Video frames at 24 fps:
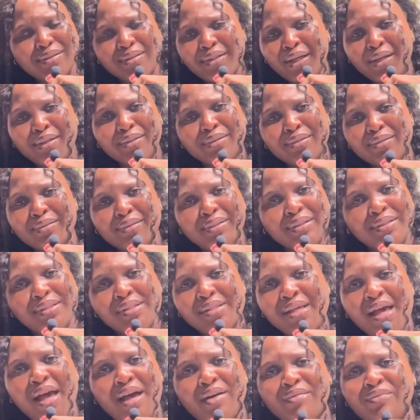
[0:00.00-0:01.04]
Science students
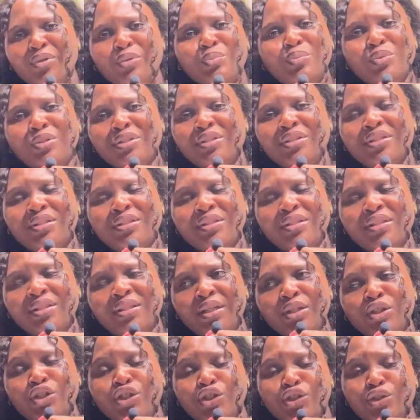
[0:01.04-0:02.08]
have the opportunity
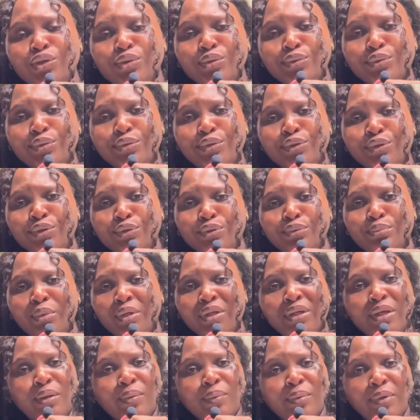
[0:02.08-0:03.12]
to do more
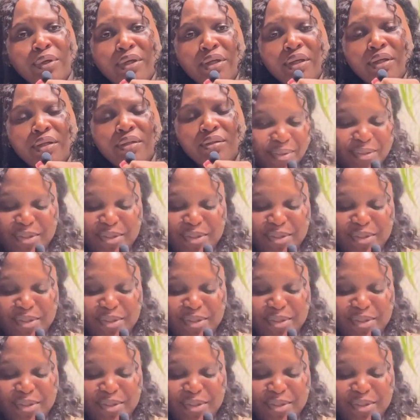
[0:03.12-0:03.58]
than 1 year.